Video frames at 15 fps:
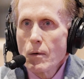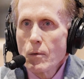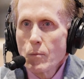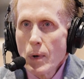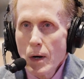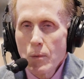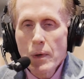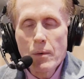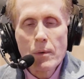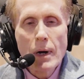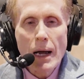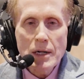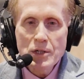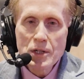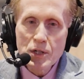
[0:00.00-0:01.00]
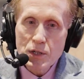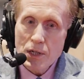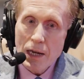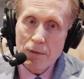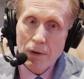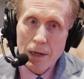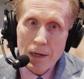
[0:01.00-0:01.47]
Well, we were actually just
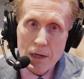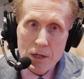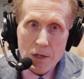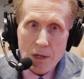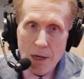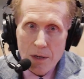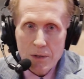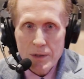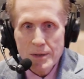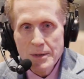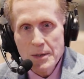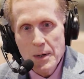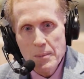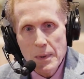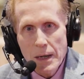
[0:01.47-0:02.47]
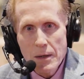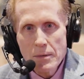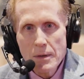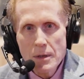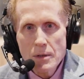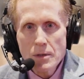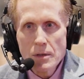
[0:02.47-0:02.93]
having a discussion about
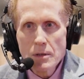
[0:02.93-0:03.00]
this,